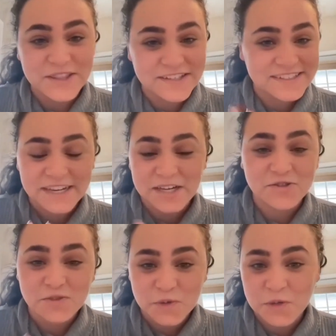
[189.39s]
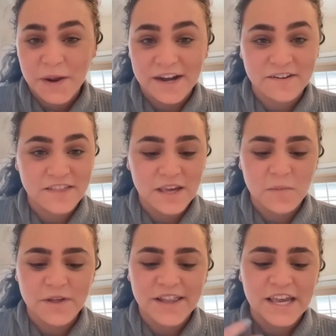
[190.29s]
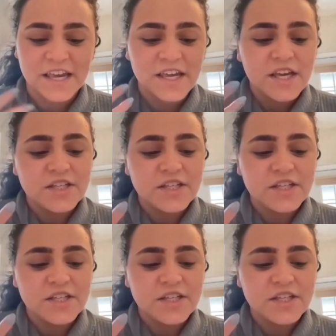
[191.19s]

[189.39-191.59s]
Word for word: and this is like a super minor thing, but like